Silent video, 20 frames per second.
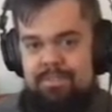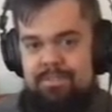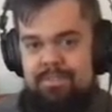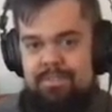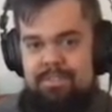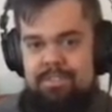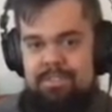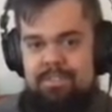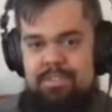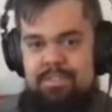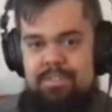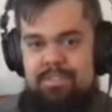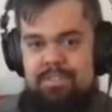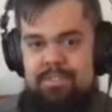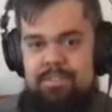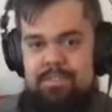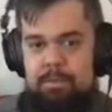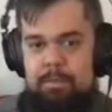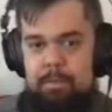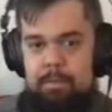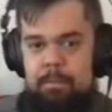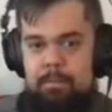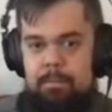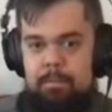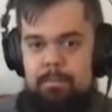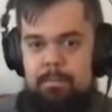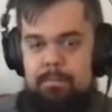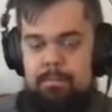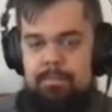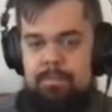
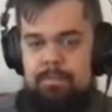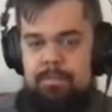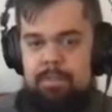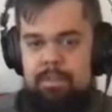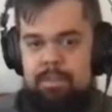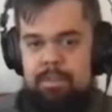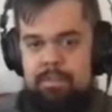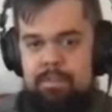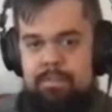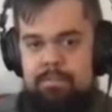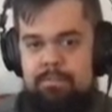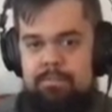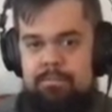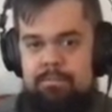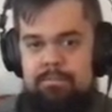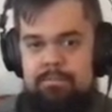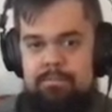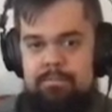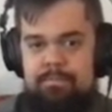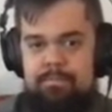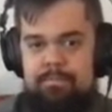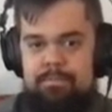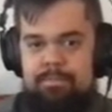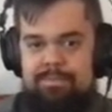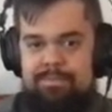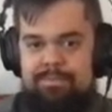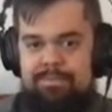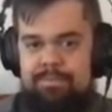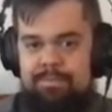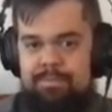
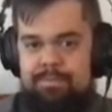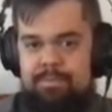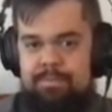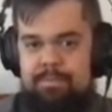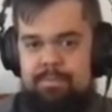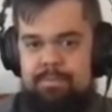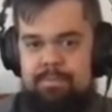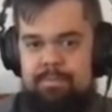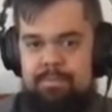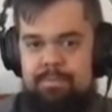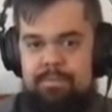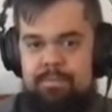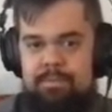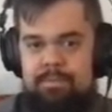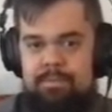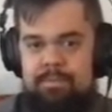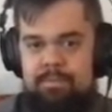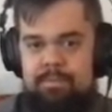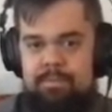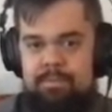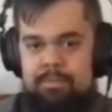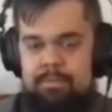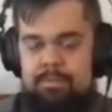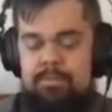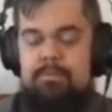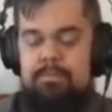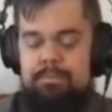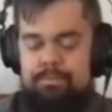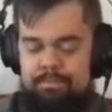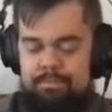
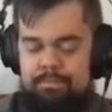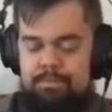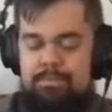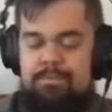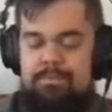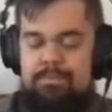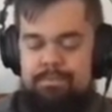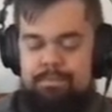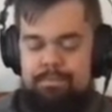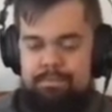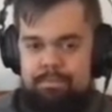No words are spoken by the person on screen.